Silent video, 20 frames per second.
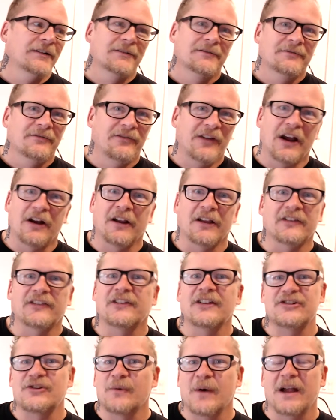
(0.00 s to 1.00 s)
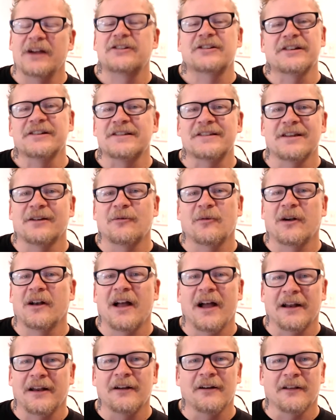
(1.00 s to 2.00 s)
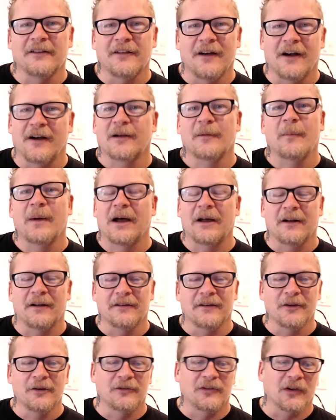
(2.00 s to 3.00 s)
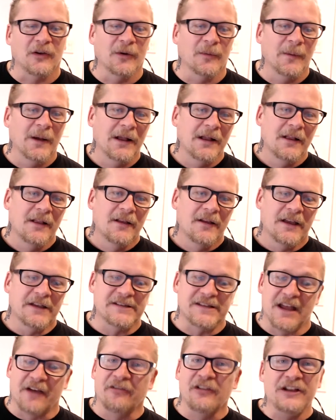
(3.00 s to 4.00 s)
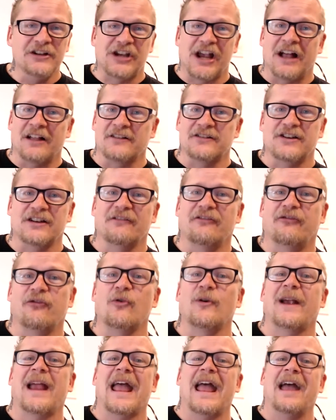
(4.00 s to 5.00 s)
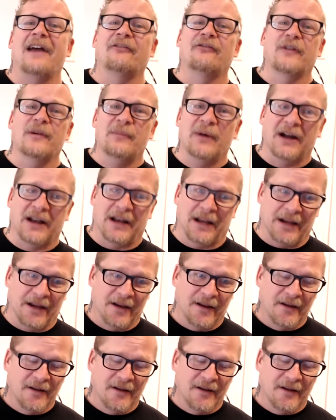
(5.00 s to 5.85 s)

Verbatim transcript: various situations that we're not here to talk about on YouTube is definitely challenging for everybody.